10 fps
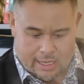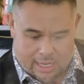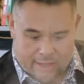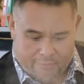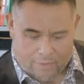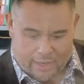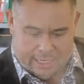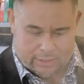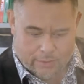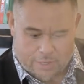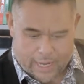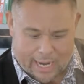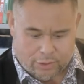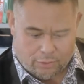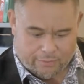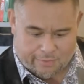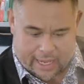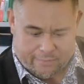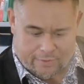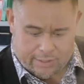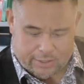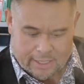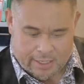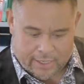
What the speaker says: and they've released all their natural flavors.